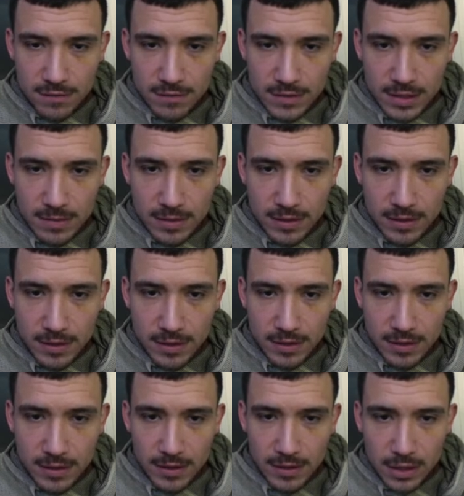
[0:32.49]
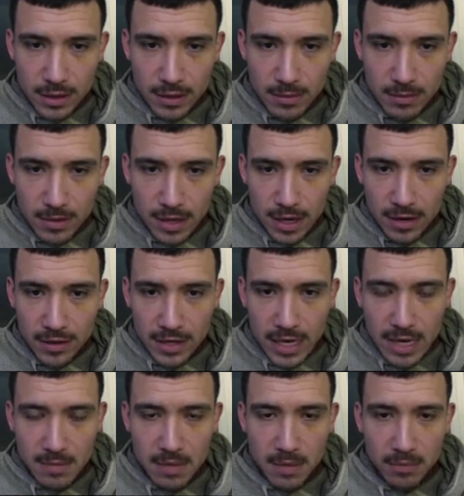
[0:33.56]
see about getting underneath him, but I already
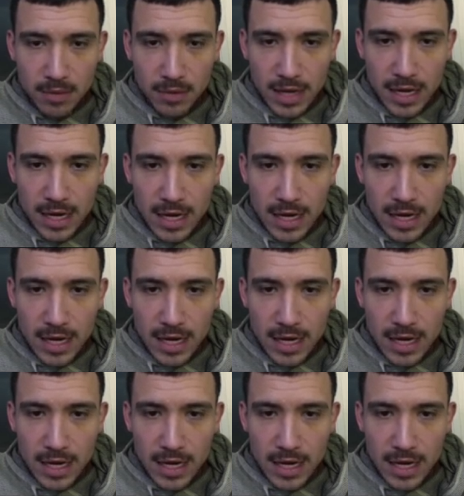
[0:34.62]
had my plan.